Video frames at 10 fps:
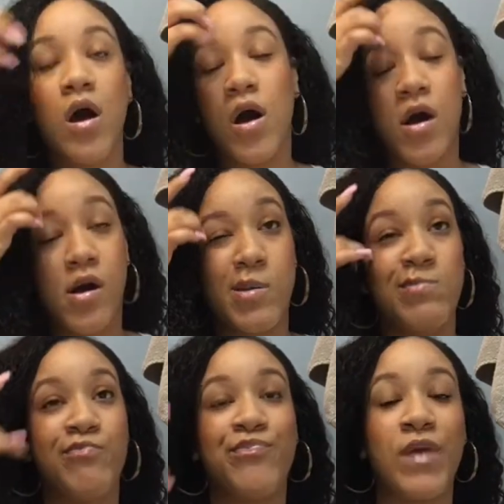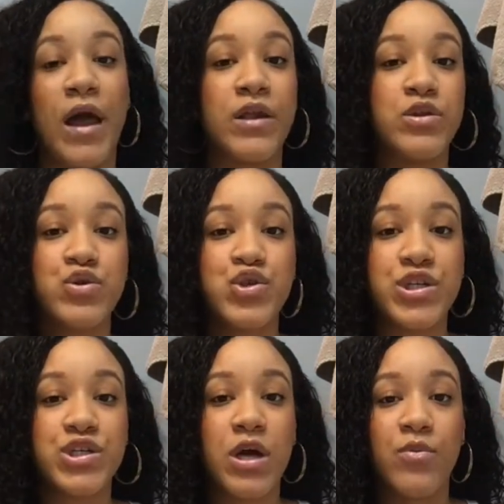Had a little
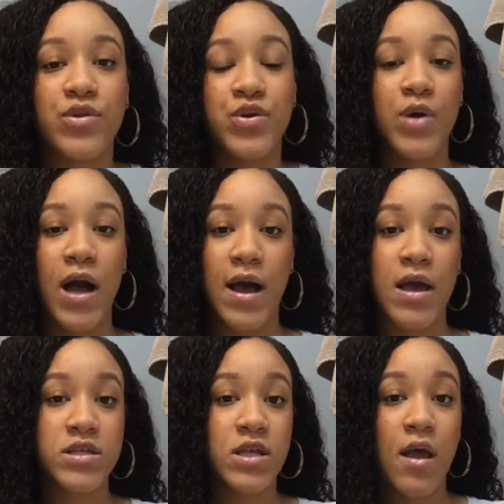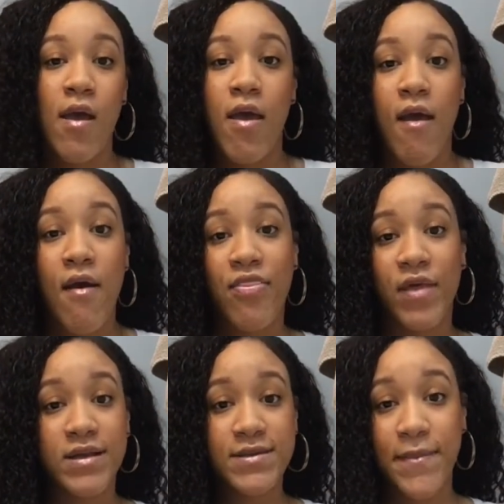chit chat with you guys, and
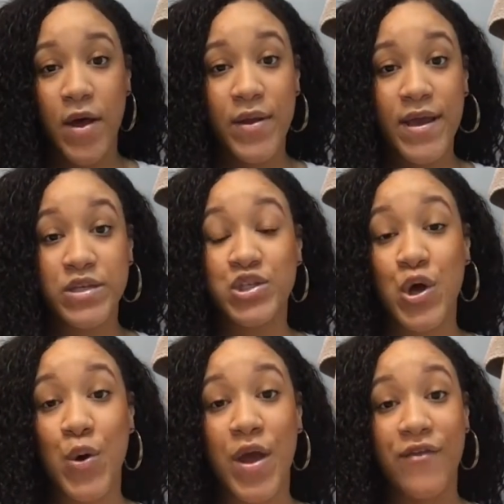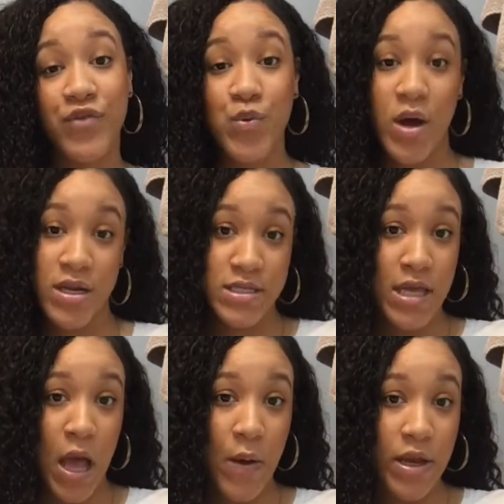that's about it. So if you want to
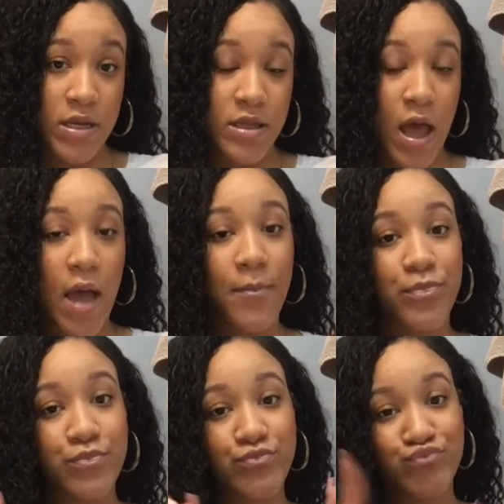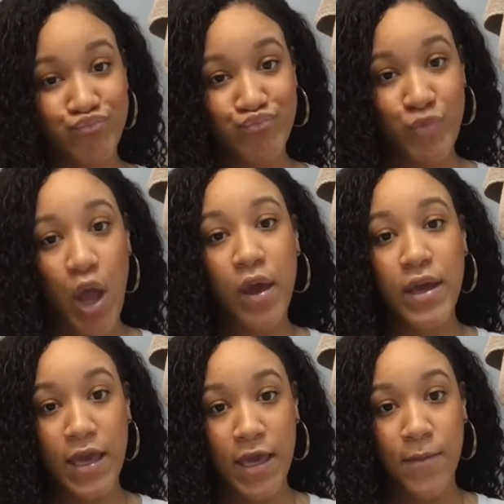see how I did that,
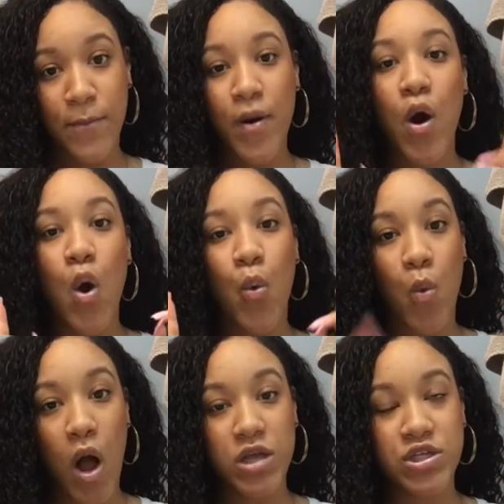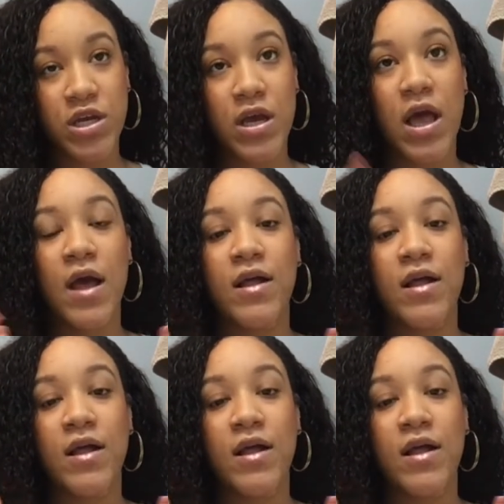keep watching.